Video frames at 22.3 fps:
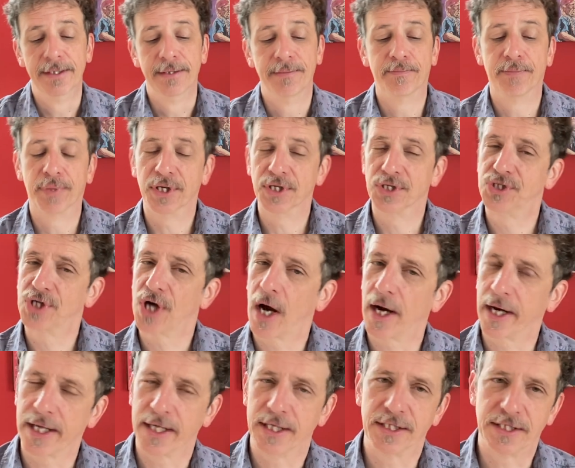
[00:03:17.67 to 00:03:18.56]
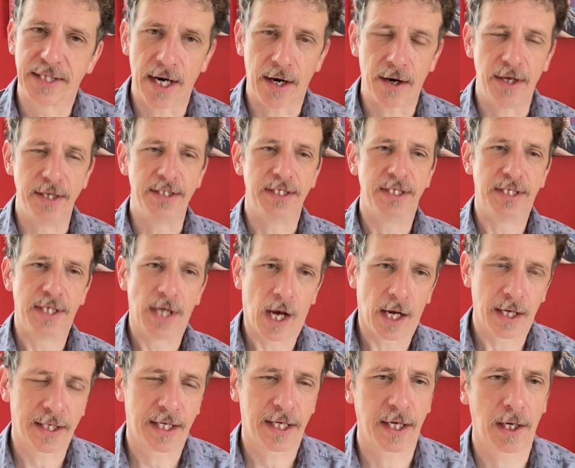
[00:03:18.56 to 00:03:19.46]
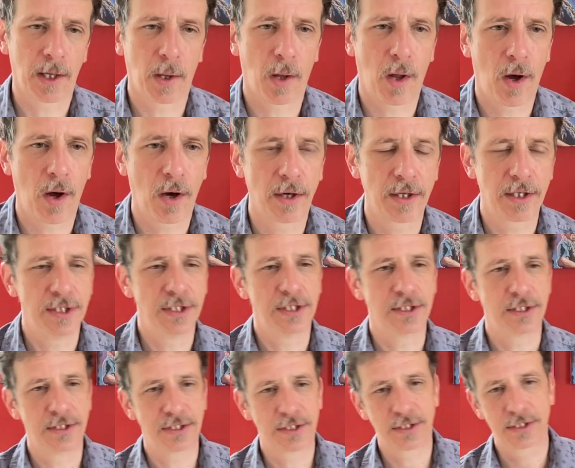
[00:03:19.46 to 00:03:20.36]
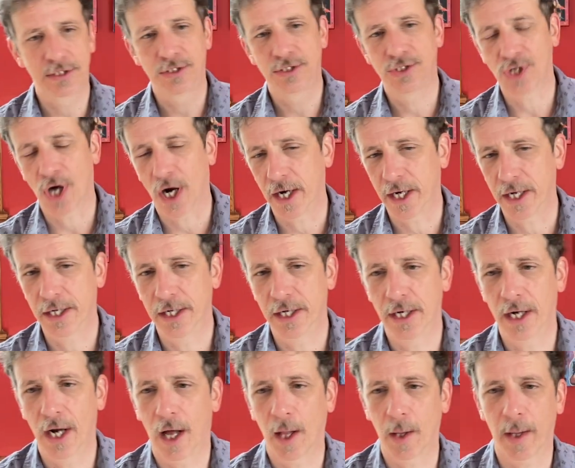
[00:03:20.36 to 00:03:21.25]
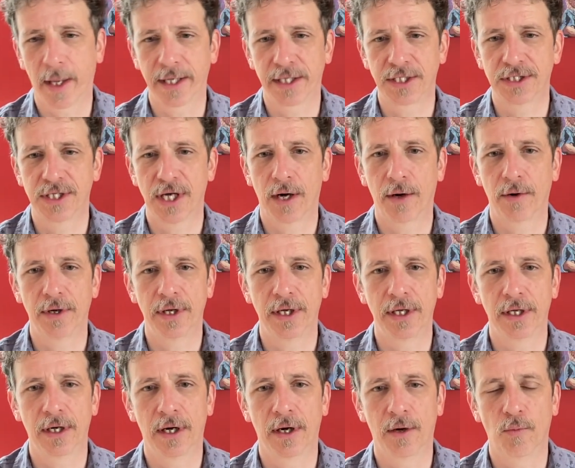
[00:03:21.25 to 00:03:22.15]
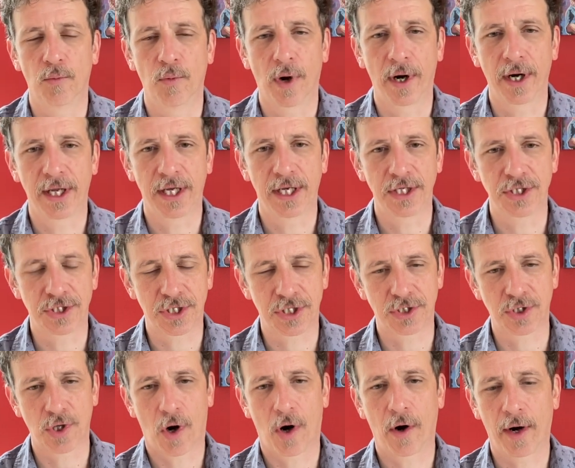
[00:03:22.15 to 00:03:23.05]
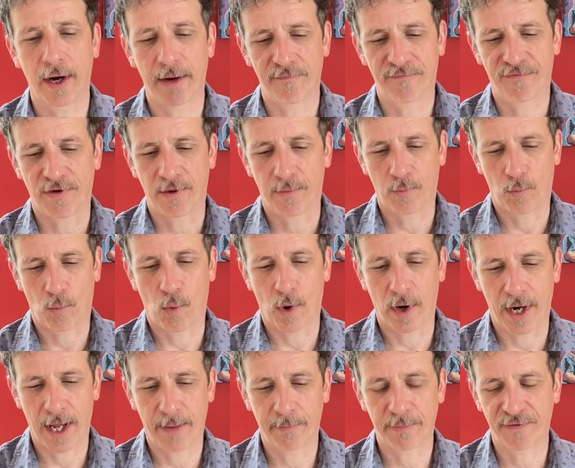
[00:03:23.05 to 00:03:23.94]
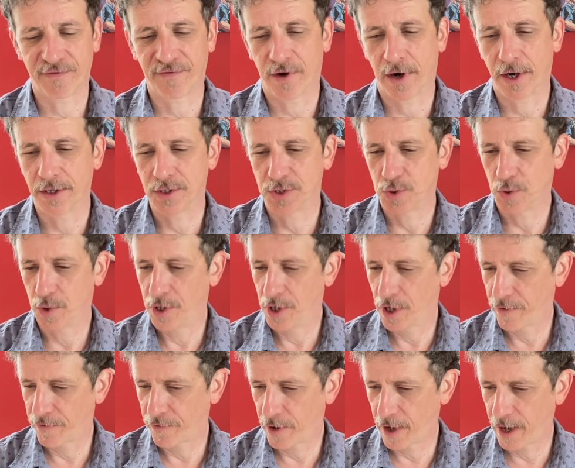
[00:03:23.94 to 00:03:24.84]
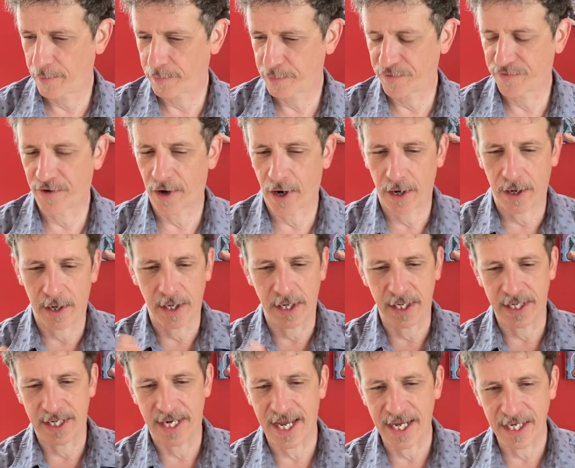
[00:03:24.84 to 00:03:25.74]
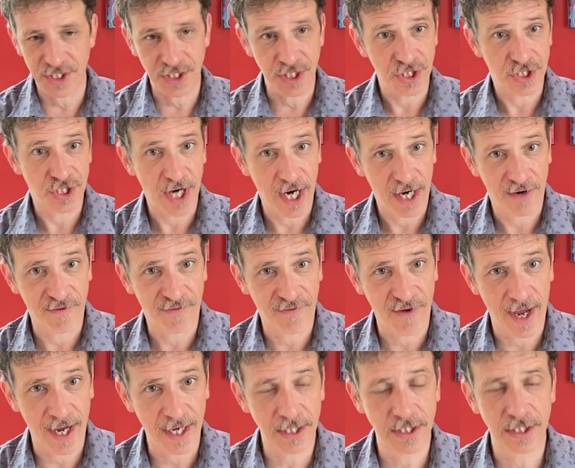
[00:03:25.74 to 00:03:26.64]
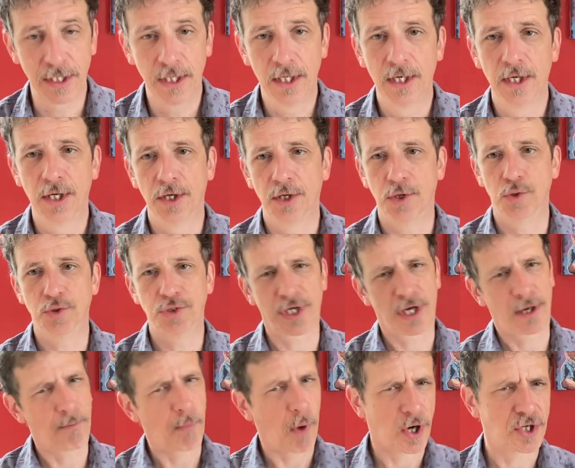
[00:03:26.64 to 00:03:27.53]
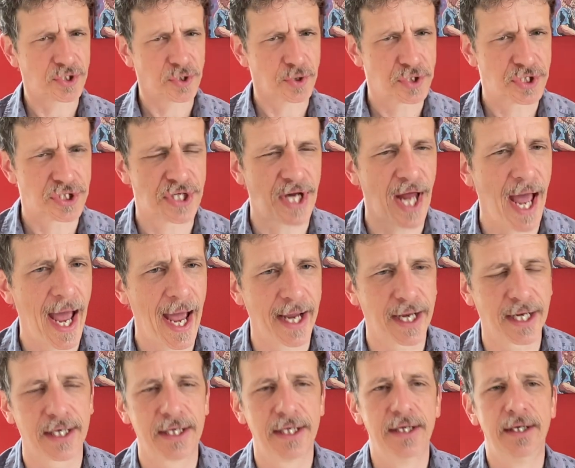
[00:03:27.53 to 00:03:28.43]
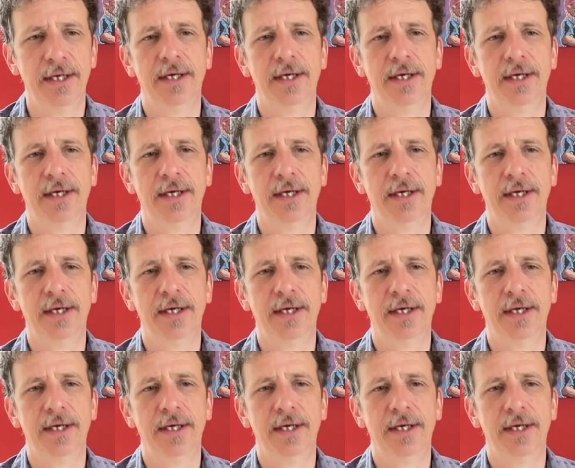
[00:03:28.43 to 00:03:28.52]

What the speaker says: But Johnny and Terry did not get along. Johnny did not like Terry running his guitar amp from one amplifier to another amplifier in a daisy chain effect using a Marshall stack.